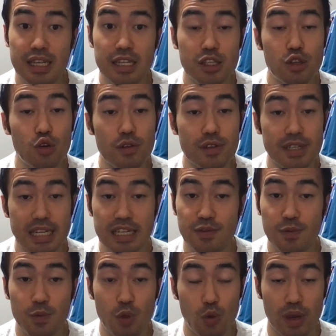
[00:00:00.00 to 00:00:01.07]
He's 2 of 6
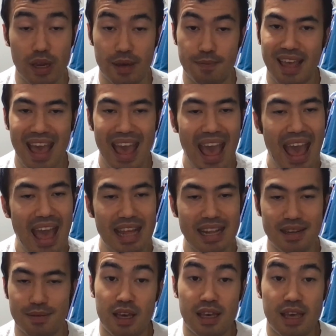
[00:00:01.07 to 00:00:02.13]
from 3.
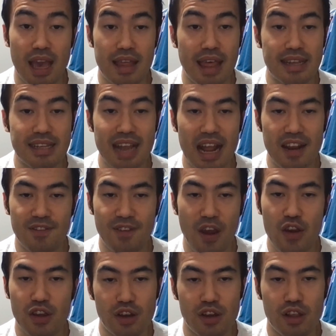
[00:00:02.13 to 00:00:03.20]
And yeah, that's not a
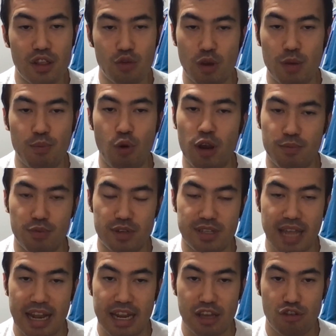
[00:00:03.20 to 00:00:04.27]
very good 3-point
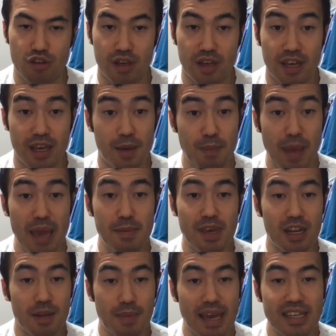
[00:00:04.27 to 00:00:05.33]
percentage. It may
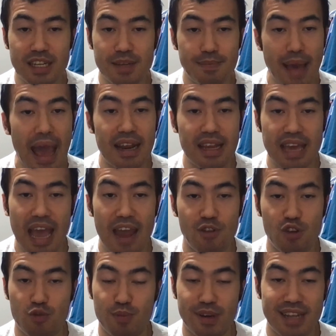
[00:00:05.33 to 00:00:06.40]
be an amazing batting
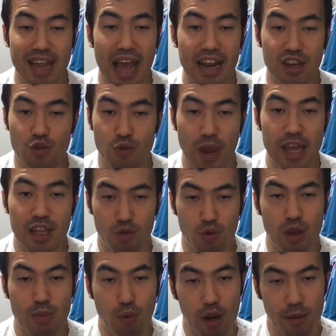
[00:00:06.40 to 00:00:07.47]
average, but not a great
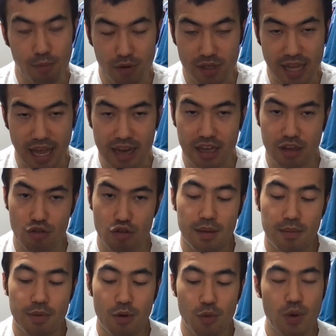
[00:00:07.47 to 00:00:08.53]
3-point percentage.
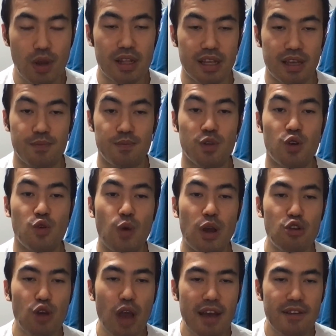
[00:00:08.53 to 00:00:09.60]
But really,
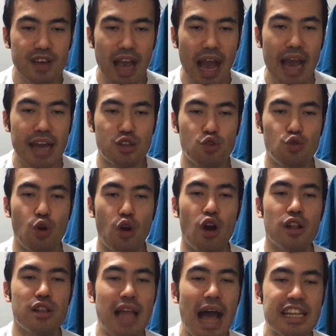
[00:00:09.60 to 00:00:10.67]
when you have guys who are
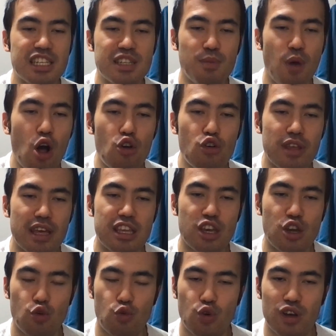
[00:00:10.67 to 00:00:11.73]
a lot smaller than
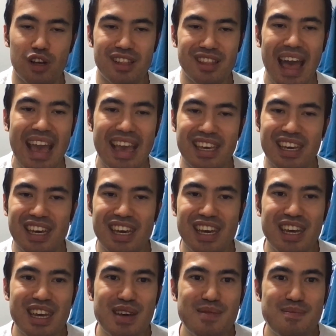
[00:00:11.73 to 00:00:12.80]
you, like
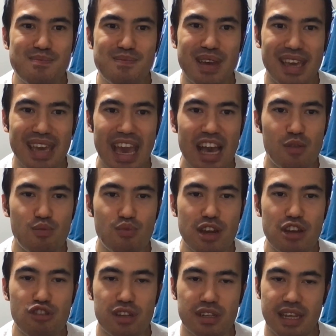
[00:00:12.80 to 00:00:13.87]
Mikal
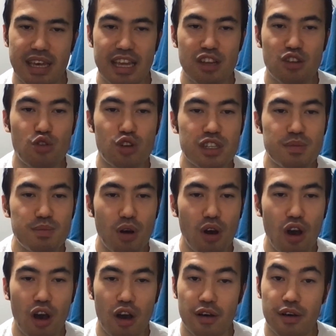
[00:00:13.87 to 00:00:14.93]
Bridges and Chris
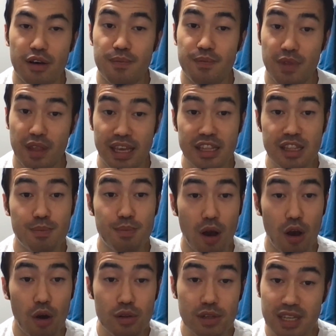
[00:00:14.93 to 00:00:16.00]
Paul, in the
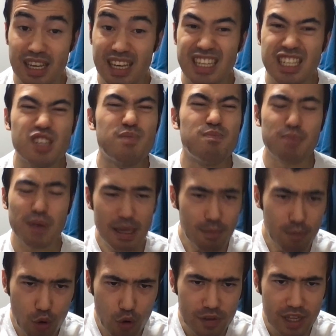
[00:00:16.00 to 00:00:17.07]
post,
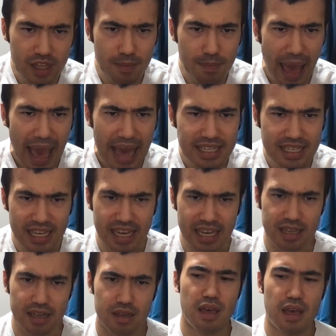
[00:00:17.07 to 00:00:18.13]
spin move to the
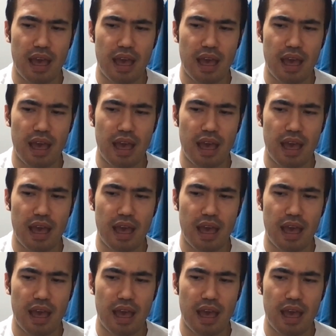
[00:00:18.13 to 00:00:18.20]
basket.